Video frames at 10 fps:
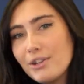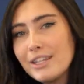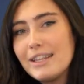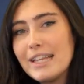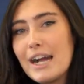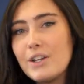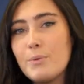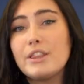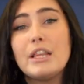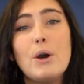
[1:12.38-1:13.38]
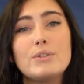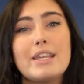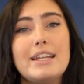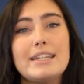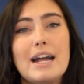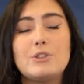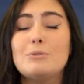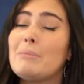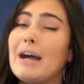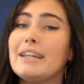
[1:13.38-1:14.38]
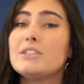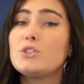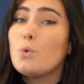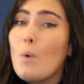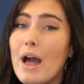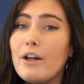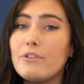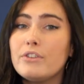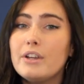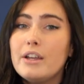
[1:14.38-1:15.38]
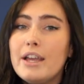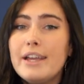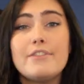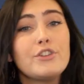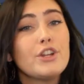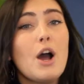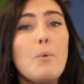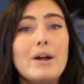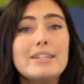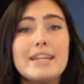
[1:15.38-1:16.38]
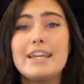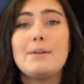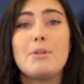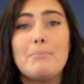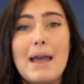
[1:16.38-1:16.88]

partly cloudy with lows getting down to minus 12. If you're not one to hit up the